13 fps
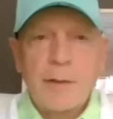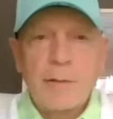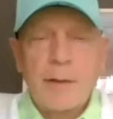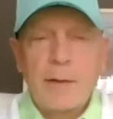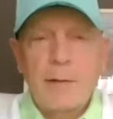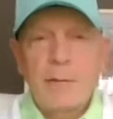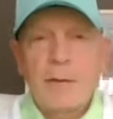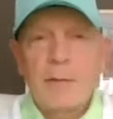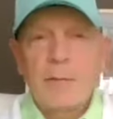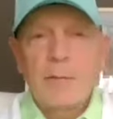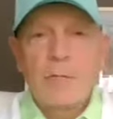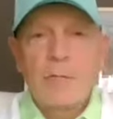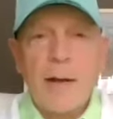and then and
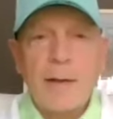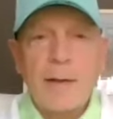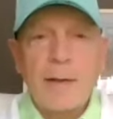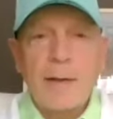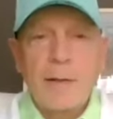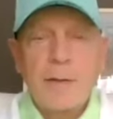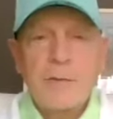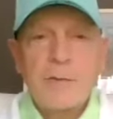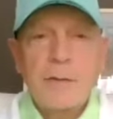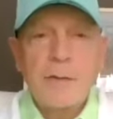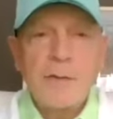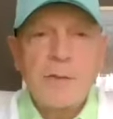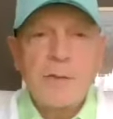Grock and his
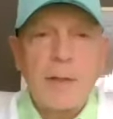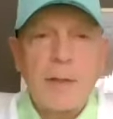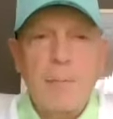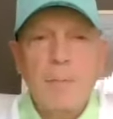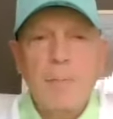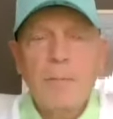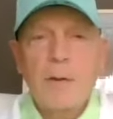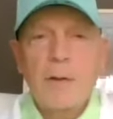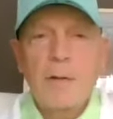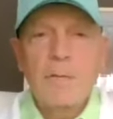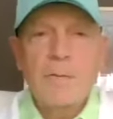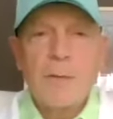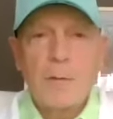his team uh,
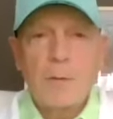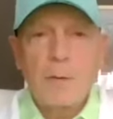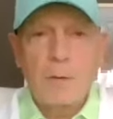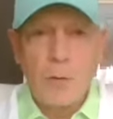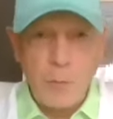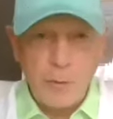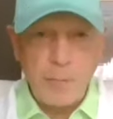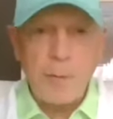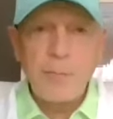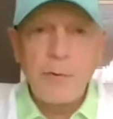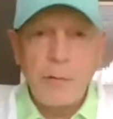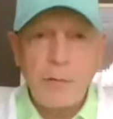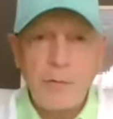followed along with my
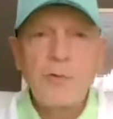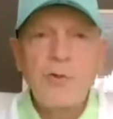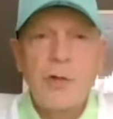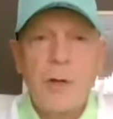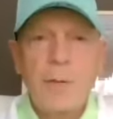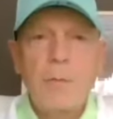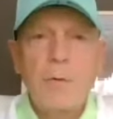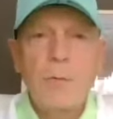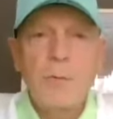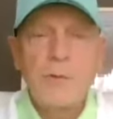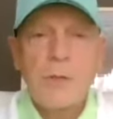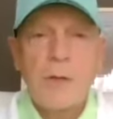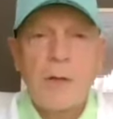brother Jim, who
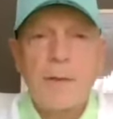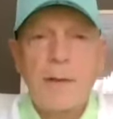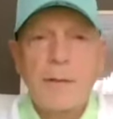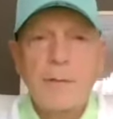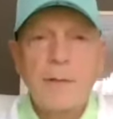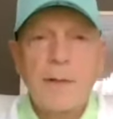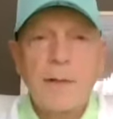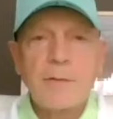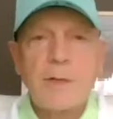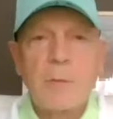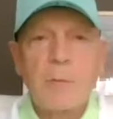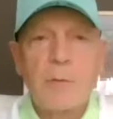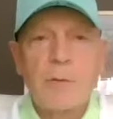was on that that
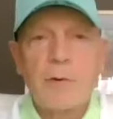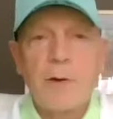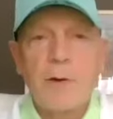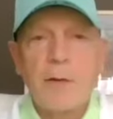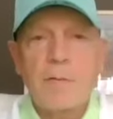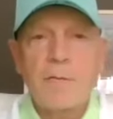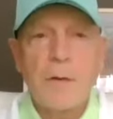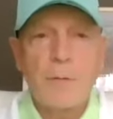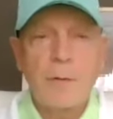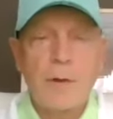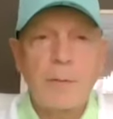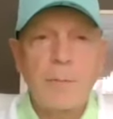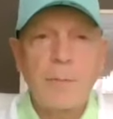team with Grock,
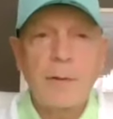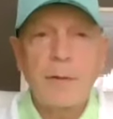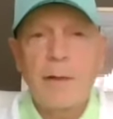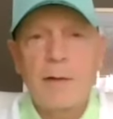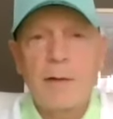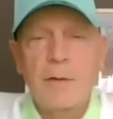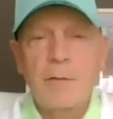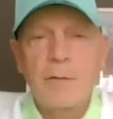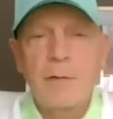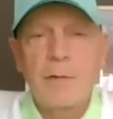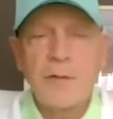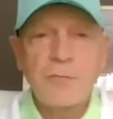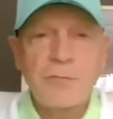followed up and had another
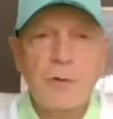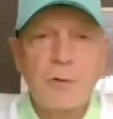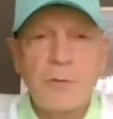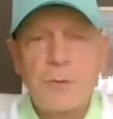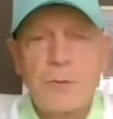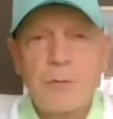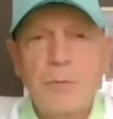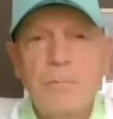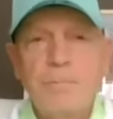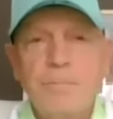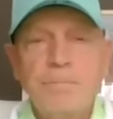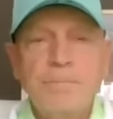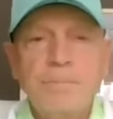nice run too.
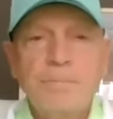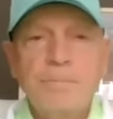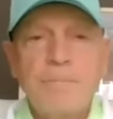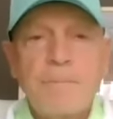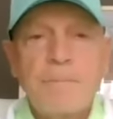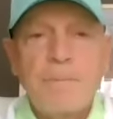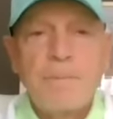Now, did